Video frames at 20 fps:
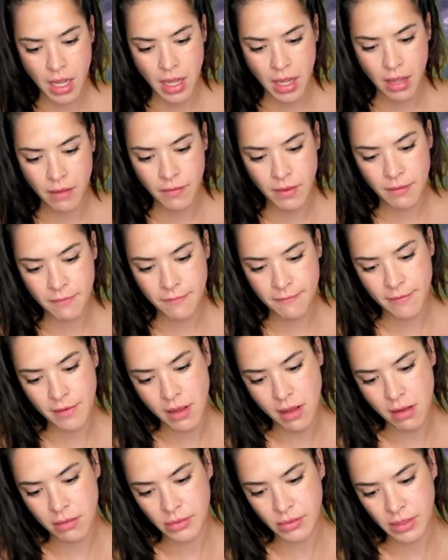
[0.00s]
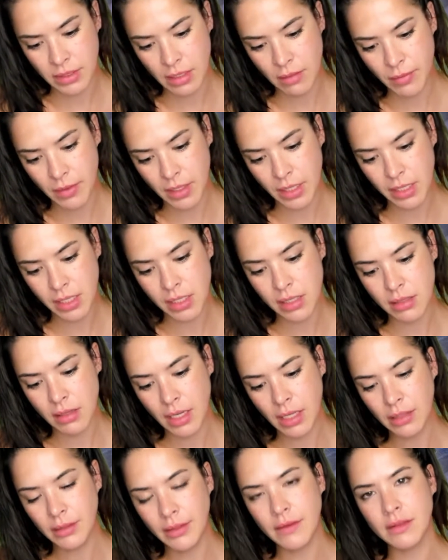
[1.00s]
I have a fiance, but
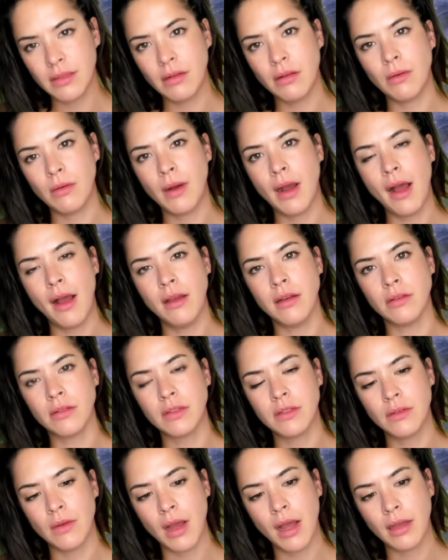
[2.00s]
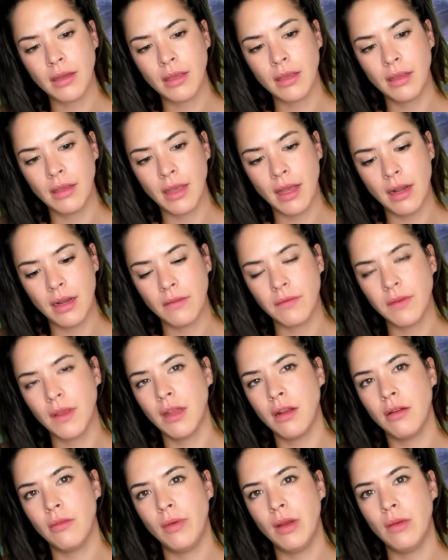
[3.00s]
he lives in Ohio, so I can kind of
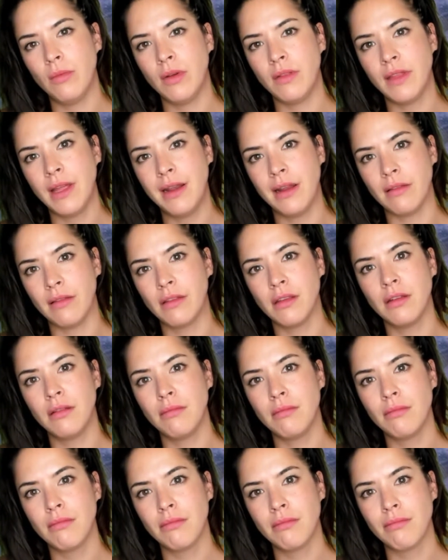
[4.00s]
get away with anything.